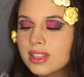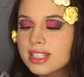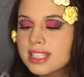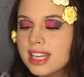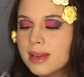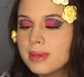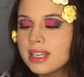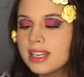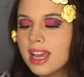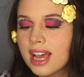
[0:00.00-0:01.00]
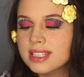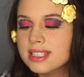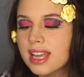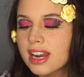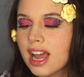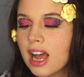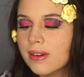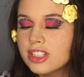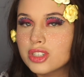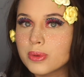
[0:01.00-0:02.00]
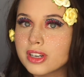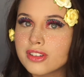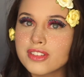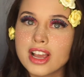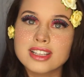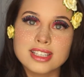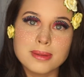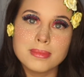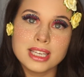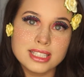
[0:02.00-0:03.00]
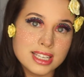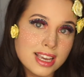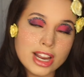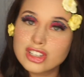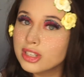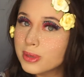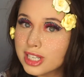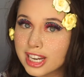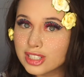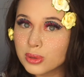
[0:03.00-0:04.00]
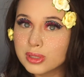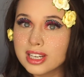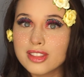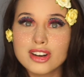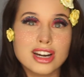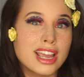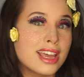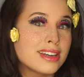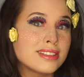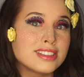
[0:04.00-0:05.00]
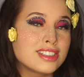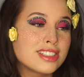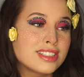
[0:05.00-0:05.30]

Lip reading: Sammy S said, how did you and your fiance meet? We actually went to high school together and